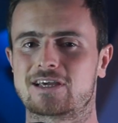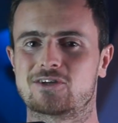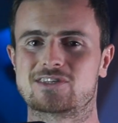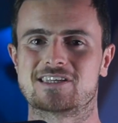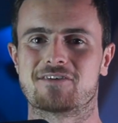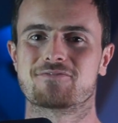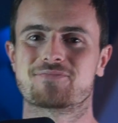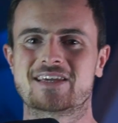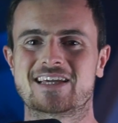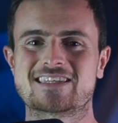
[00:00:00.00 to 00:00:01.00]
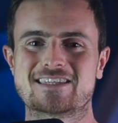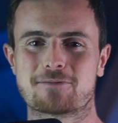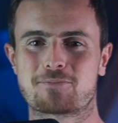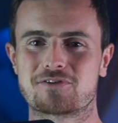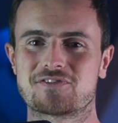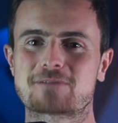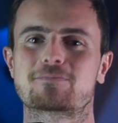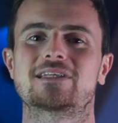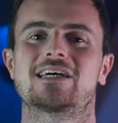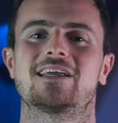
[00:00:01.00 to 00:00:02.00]
good stuff. It's not perfect,
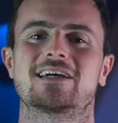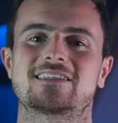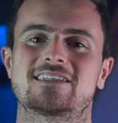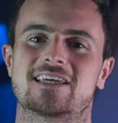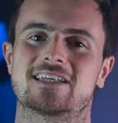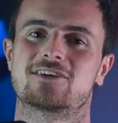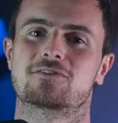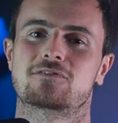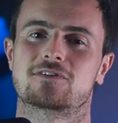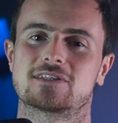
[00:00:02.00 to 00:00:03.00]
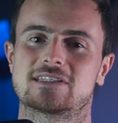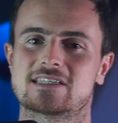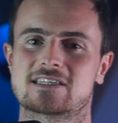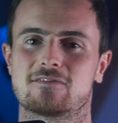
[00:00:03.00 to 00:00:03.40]
but I liked it and got fairly decent